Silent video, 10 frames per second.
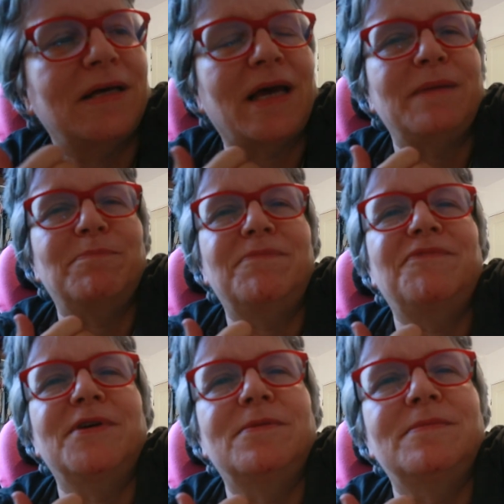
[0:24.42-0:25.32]
I
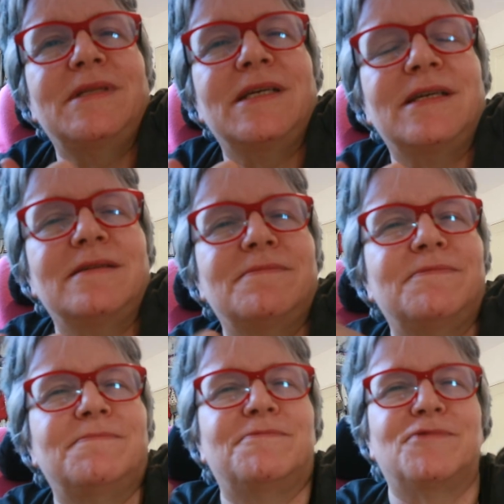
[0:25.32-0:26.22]
filmed the
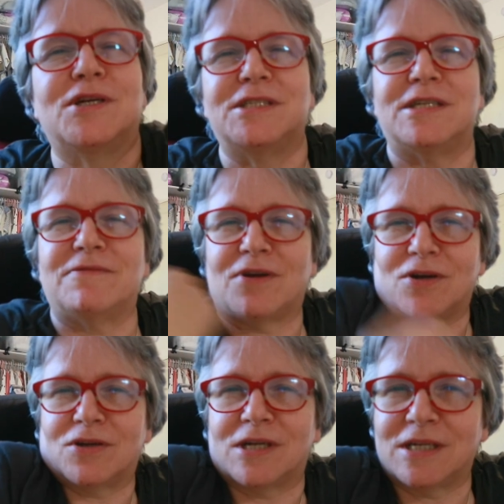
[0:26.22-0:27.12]
front of
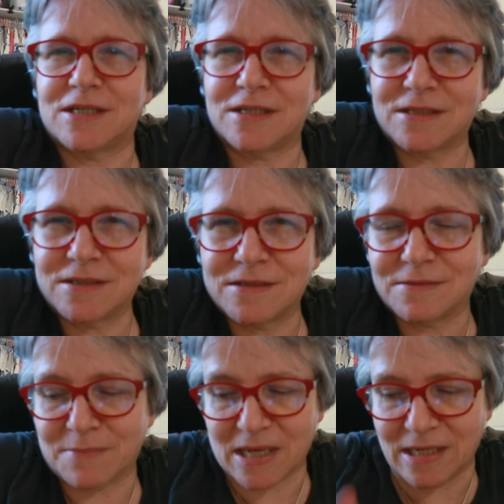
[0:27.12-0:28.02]
our uh,
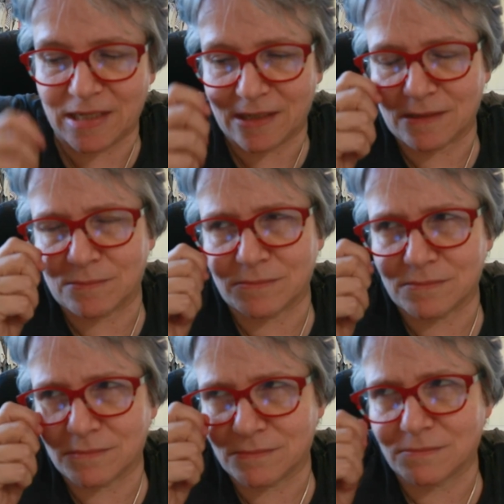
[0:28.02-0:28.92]
Maddie um,
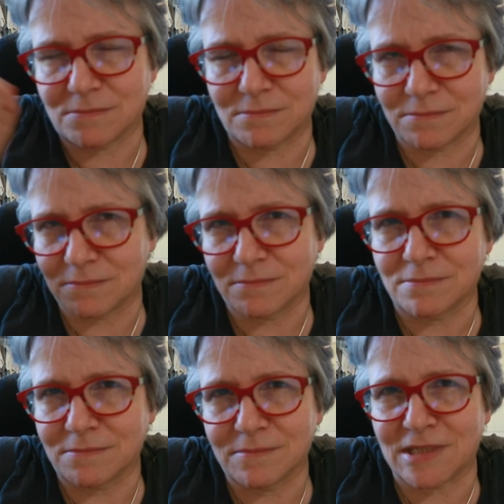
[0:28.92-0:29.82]

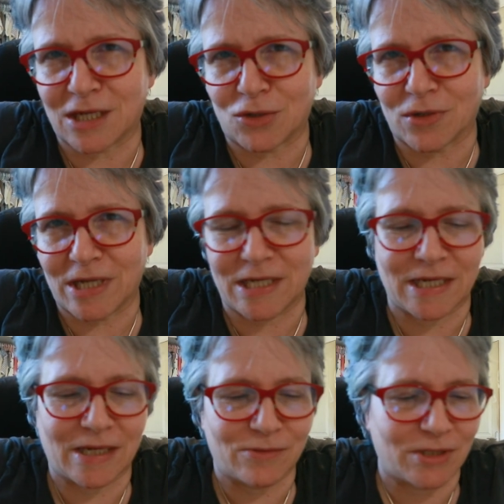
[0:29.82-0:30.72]

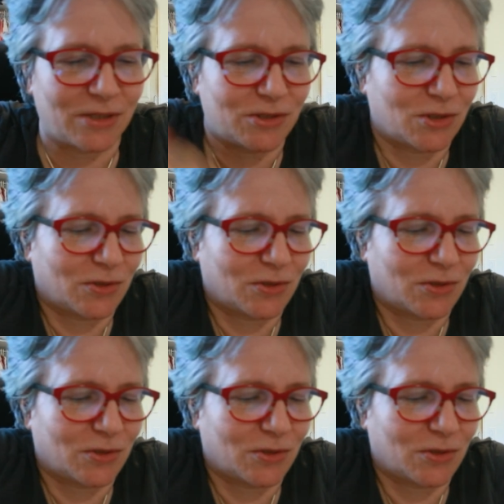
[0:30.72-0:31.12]
decorated out there.